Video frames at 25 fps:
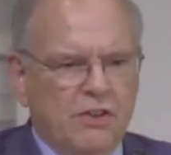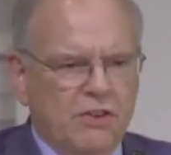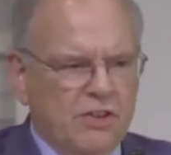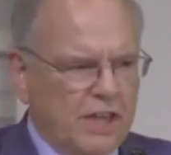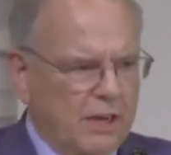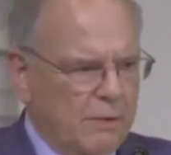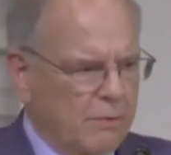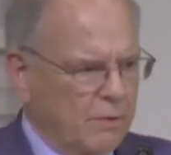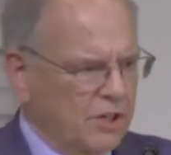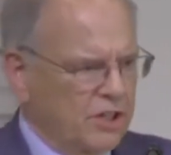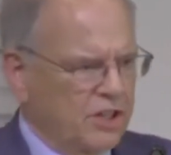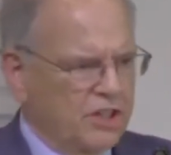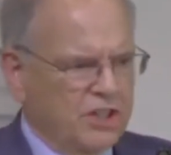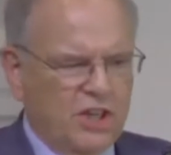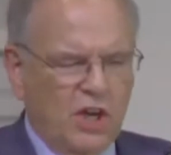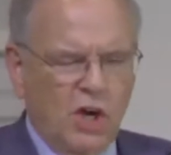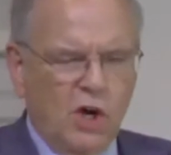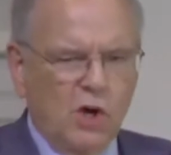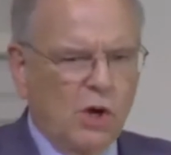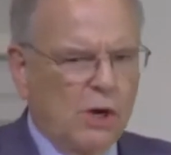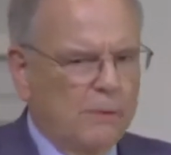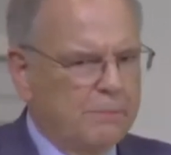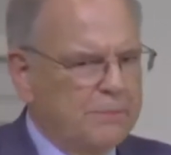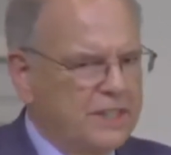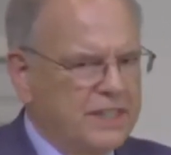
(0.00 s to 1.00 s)
They were
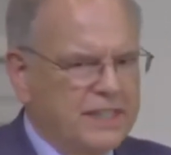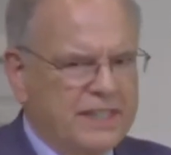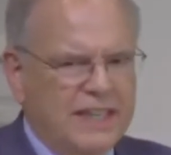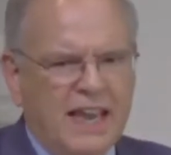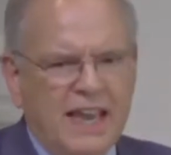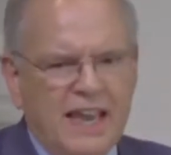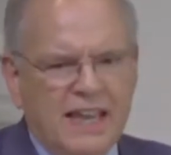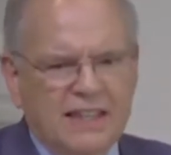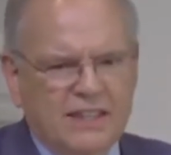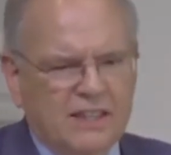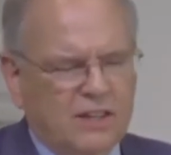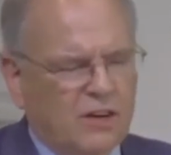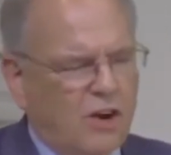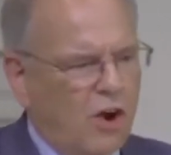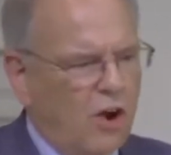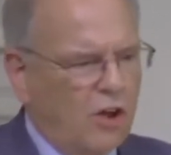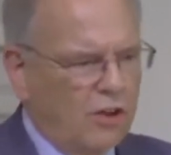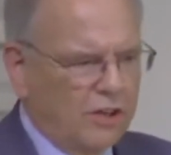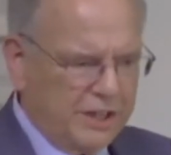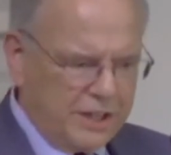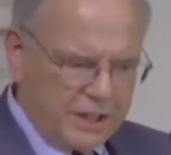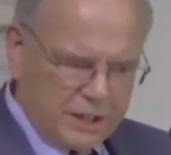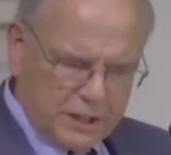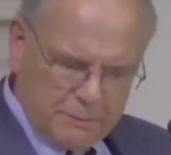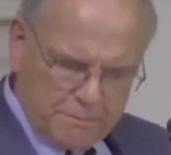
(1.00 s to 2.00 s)
so upset that all
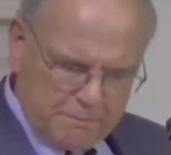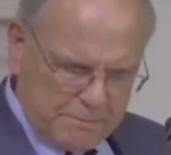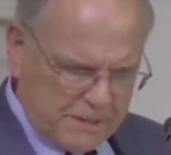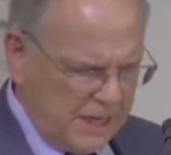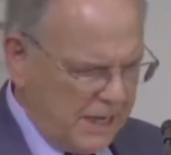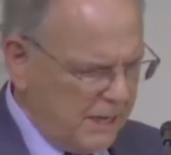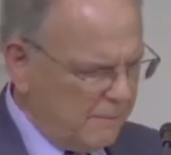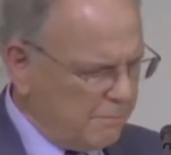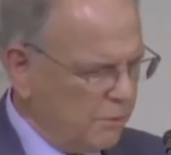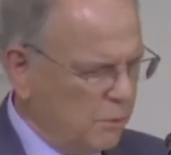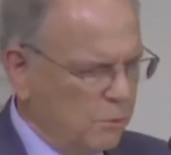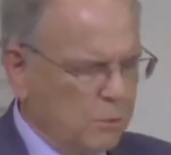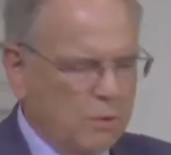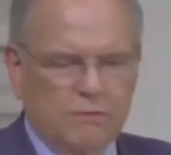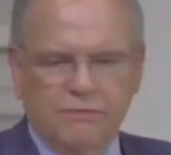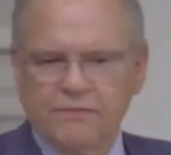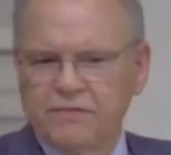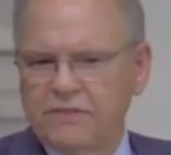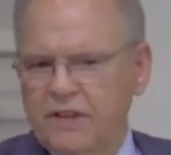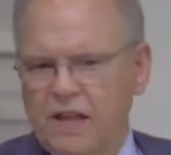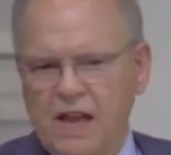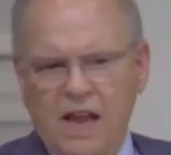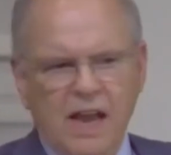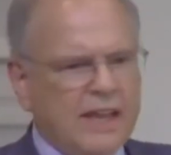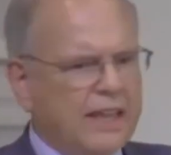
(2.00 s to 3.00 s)
these people were
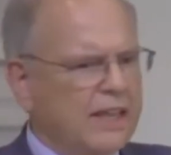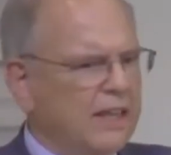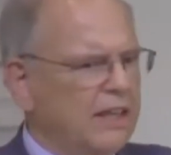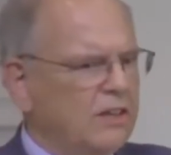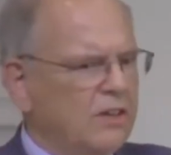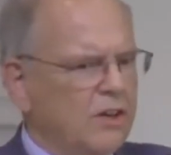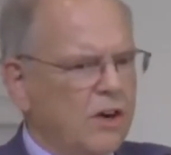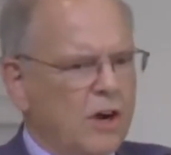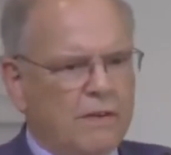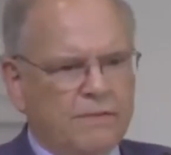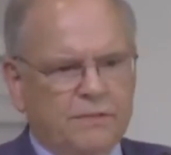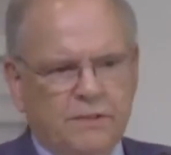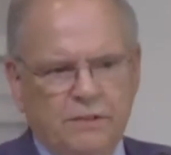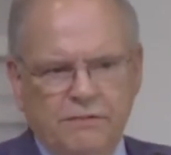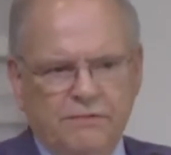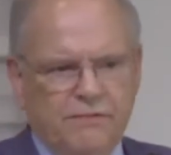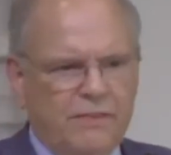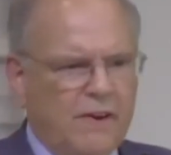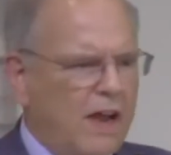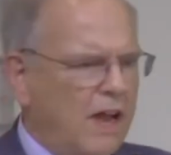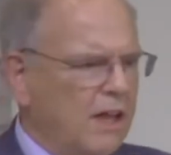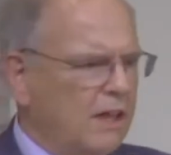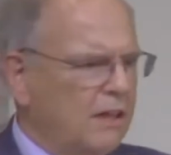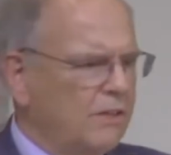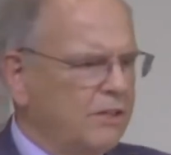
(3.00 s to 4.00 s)
flocking off to
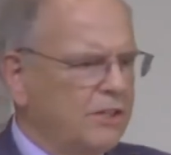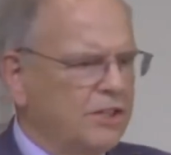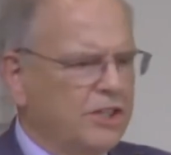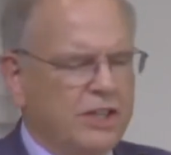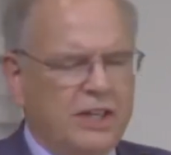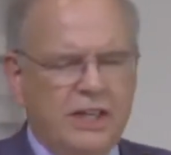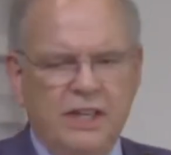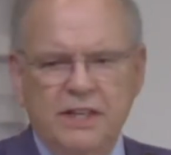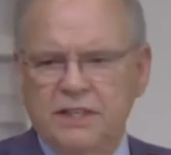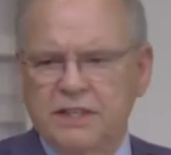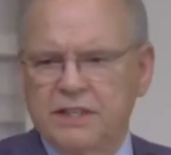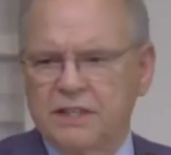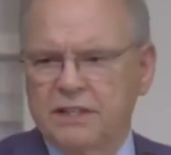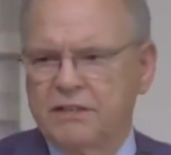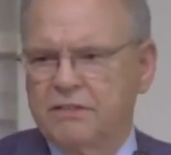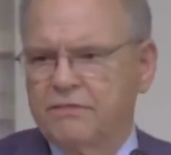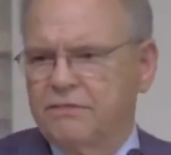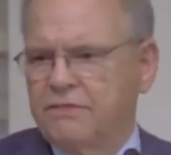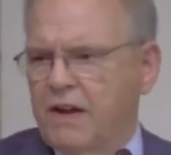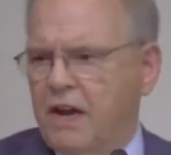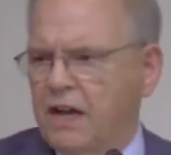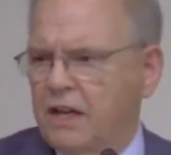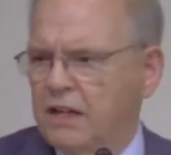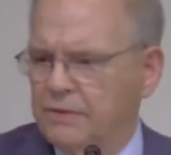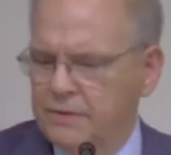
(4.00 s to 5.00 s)
follow Jesus and
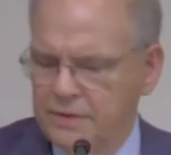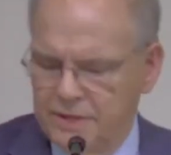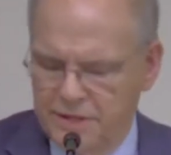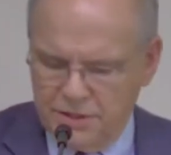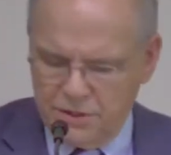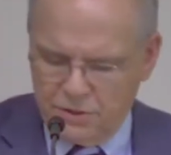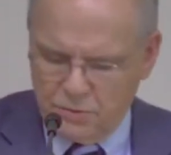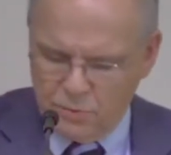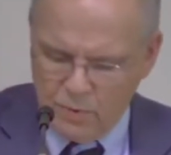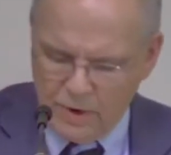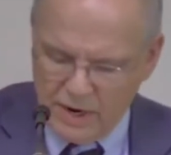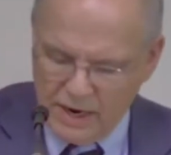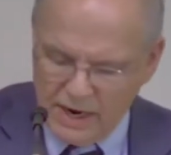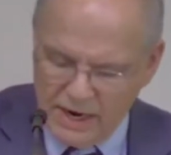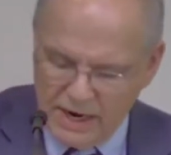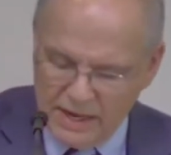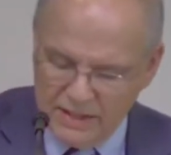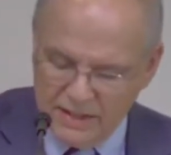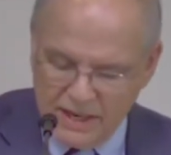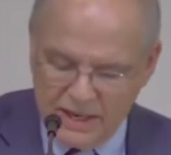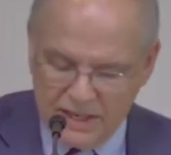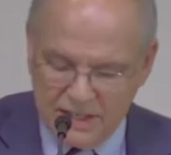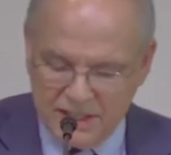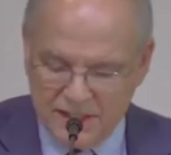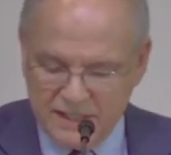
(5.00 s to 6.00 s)
follow his way.
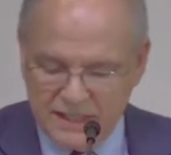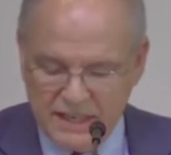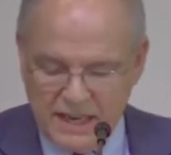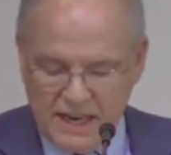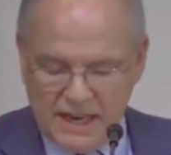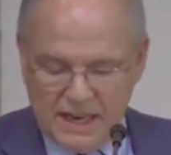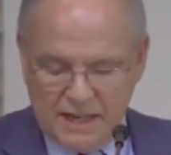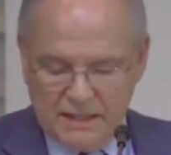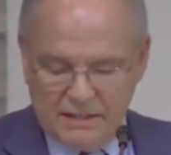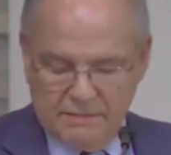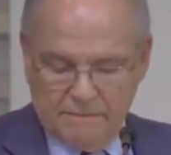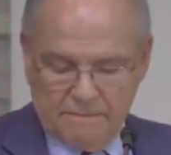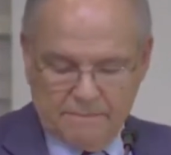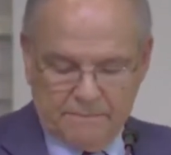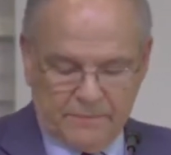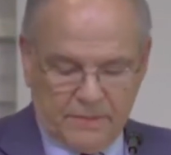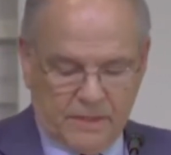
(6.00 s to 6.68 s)
They said,